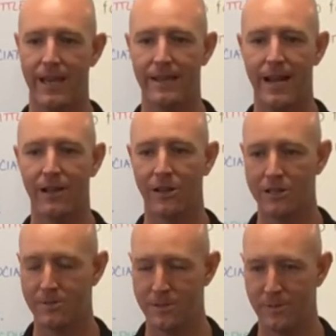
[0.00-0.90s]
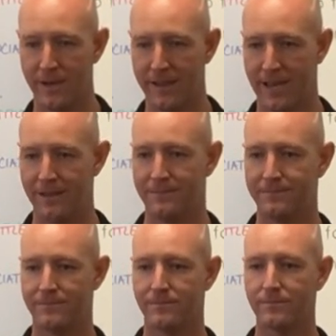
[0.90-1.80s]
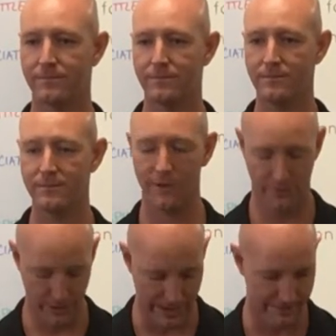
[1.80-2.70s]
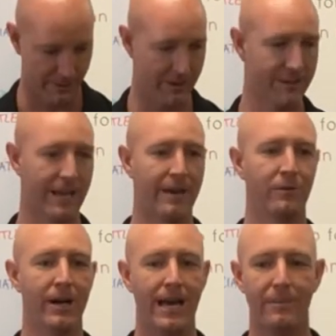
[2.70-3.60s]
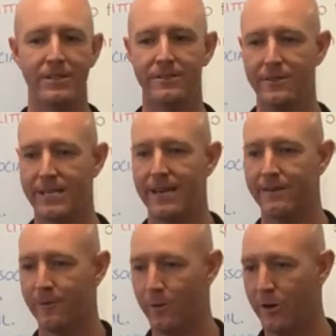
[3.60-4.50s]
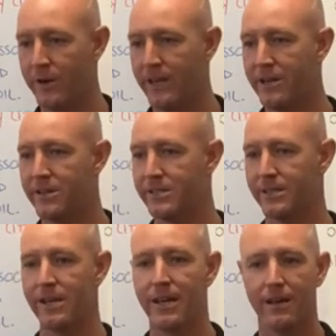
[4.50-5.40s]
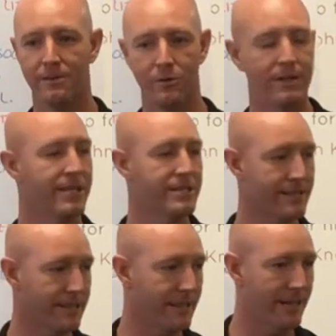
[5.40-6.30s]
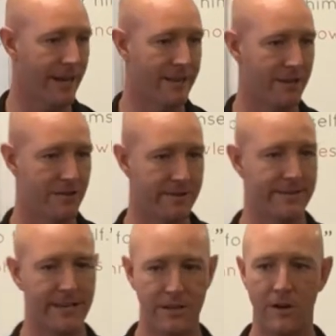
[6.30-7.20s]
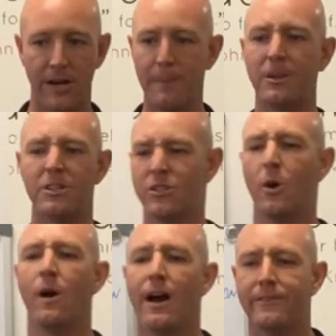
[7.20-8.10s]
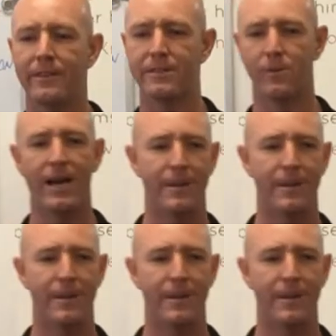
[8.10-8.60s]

then how long are you supposed to be on that? Forever. Forever. And what happens if you take it for 30 years religiously, and then you decide, you know what, I'm gonna just go off this. What